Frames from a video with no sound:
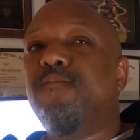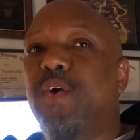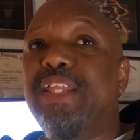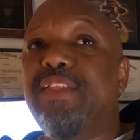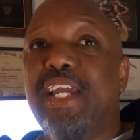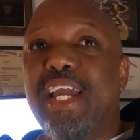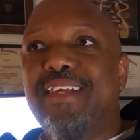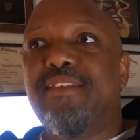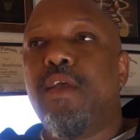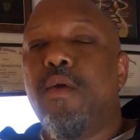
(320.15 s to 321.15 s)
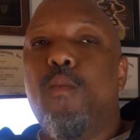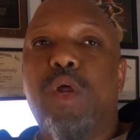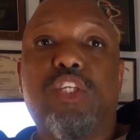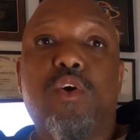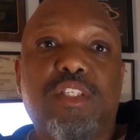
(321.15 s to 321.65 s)
Funny thing is,
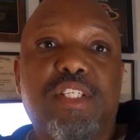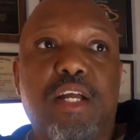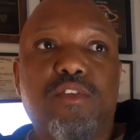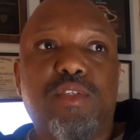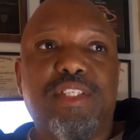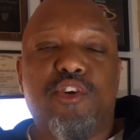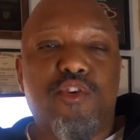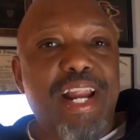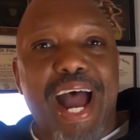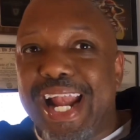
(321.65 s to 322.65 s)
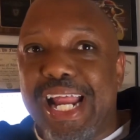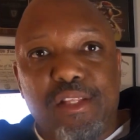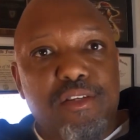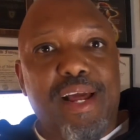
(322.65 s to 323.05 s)
when I talk to countries that are not in